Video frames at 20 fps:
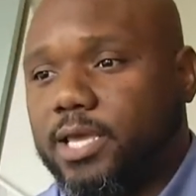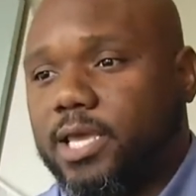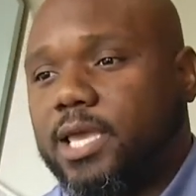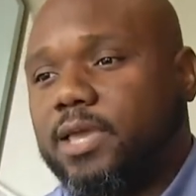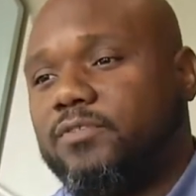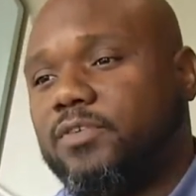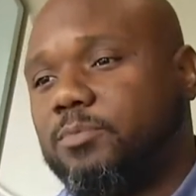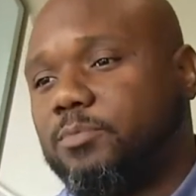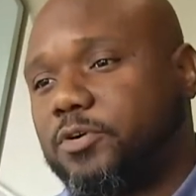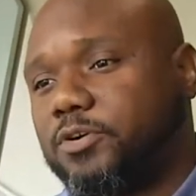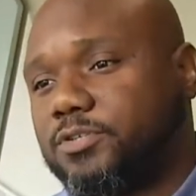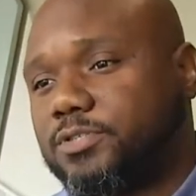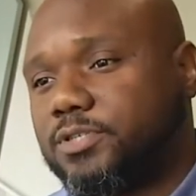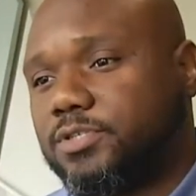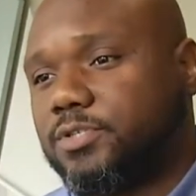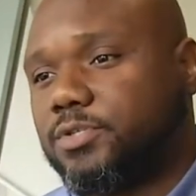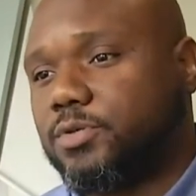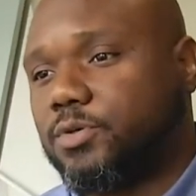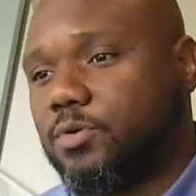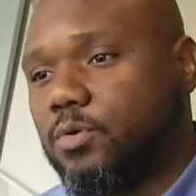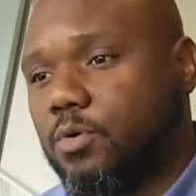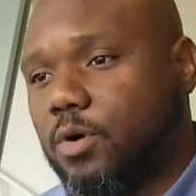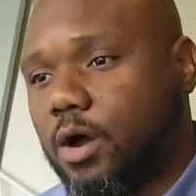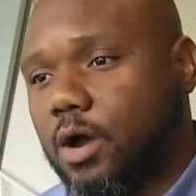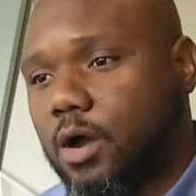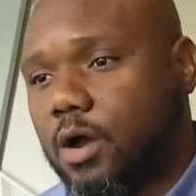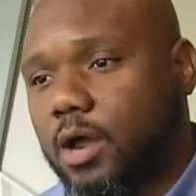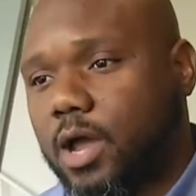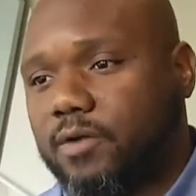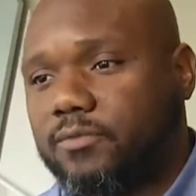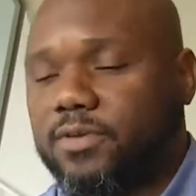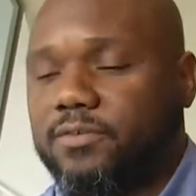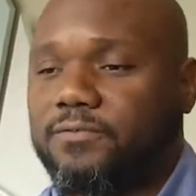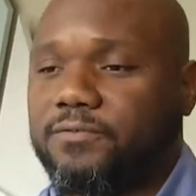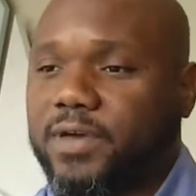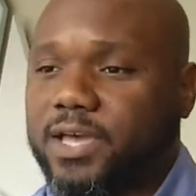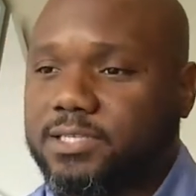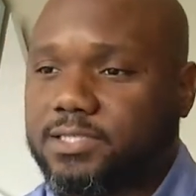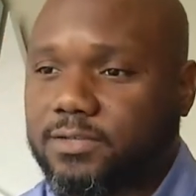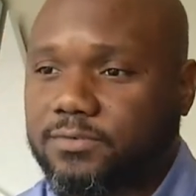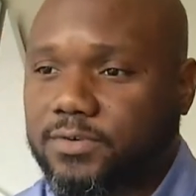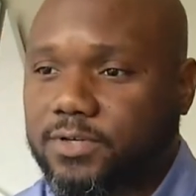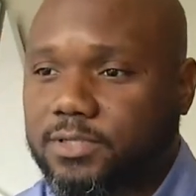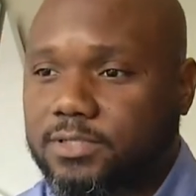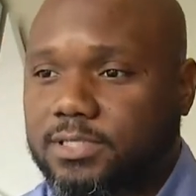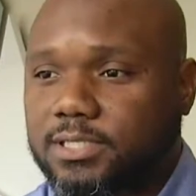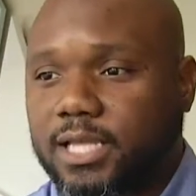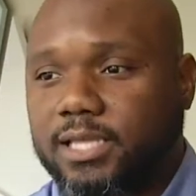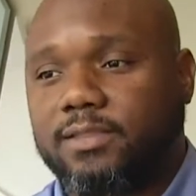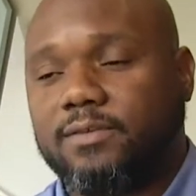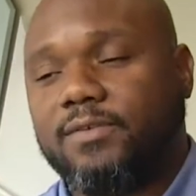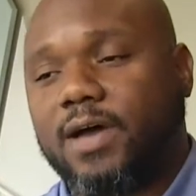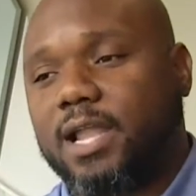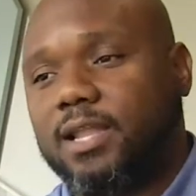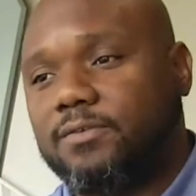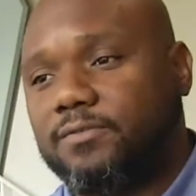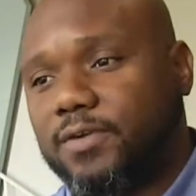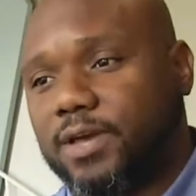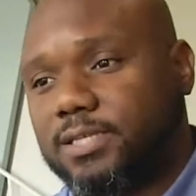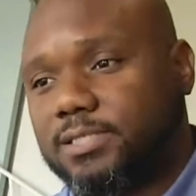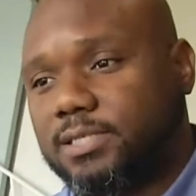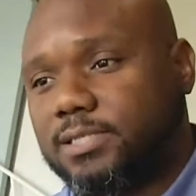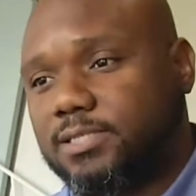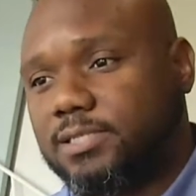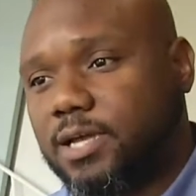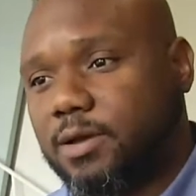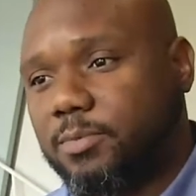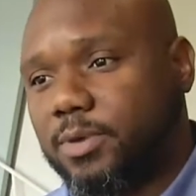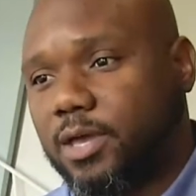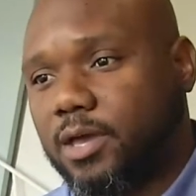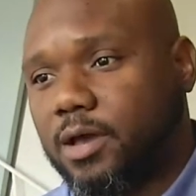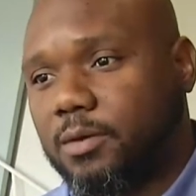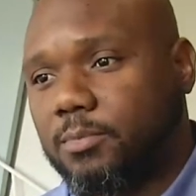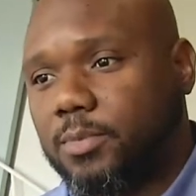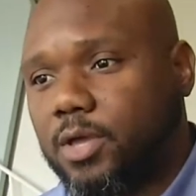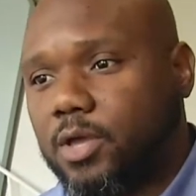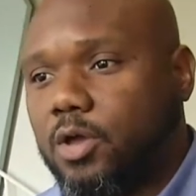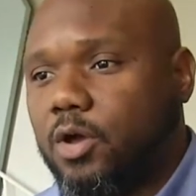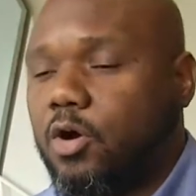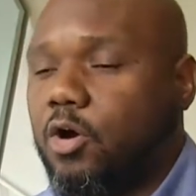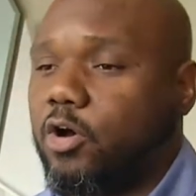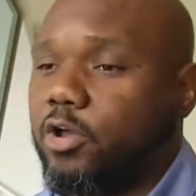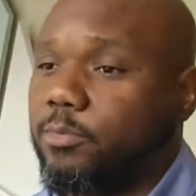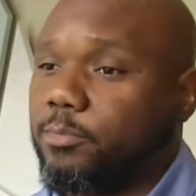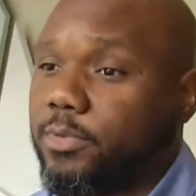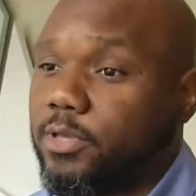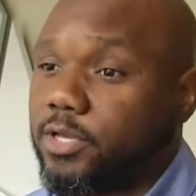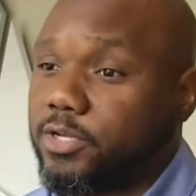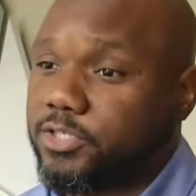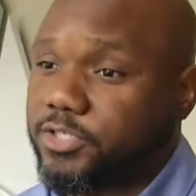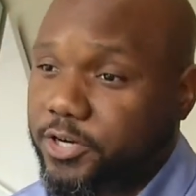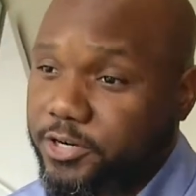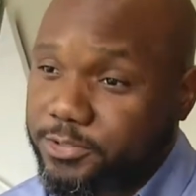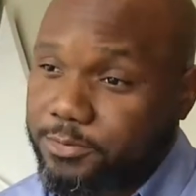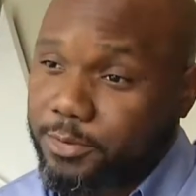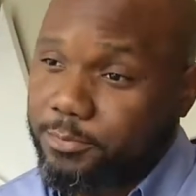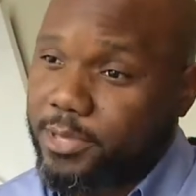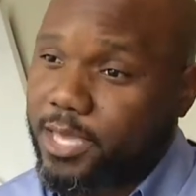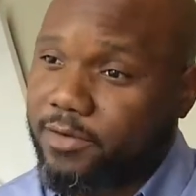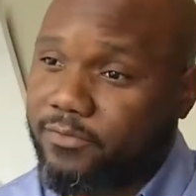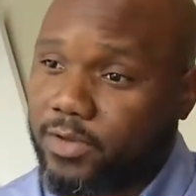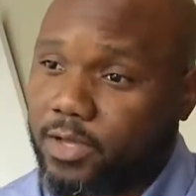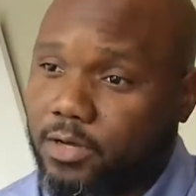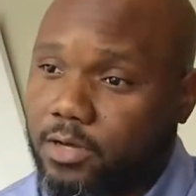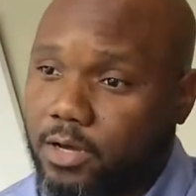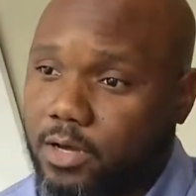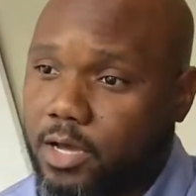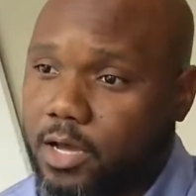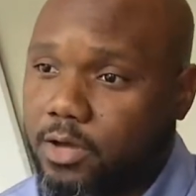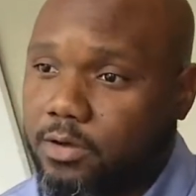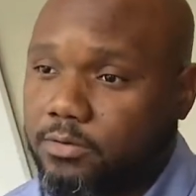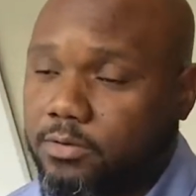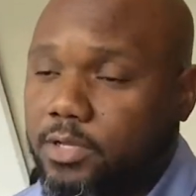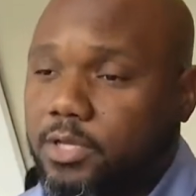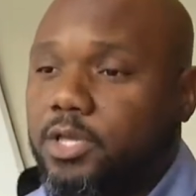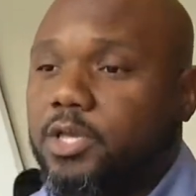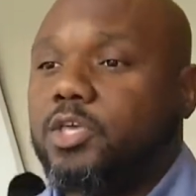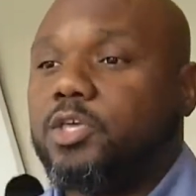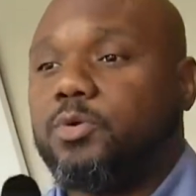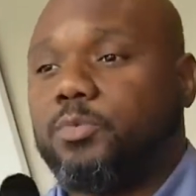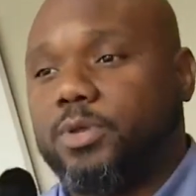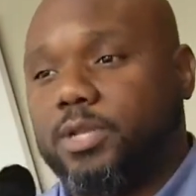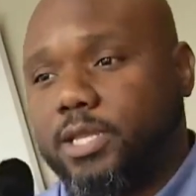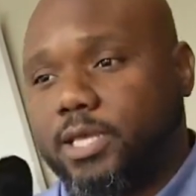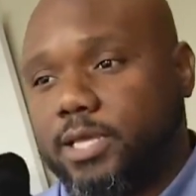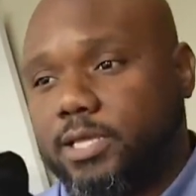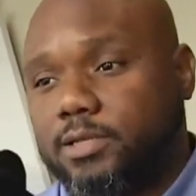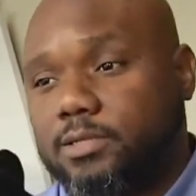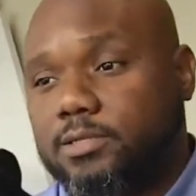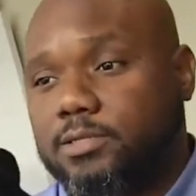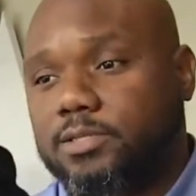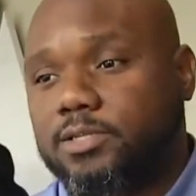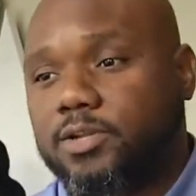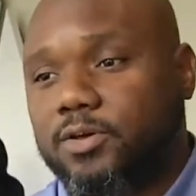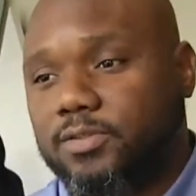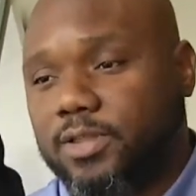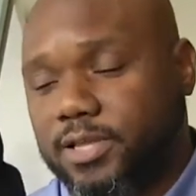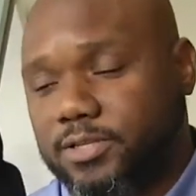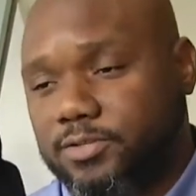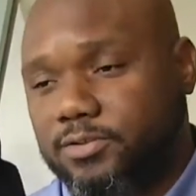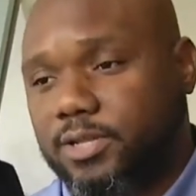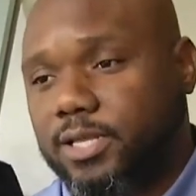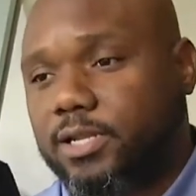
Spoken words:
Even persons who are having festivals like the Valley Fest that's coming up, or your church may be having a cookout, you will need to know that you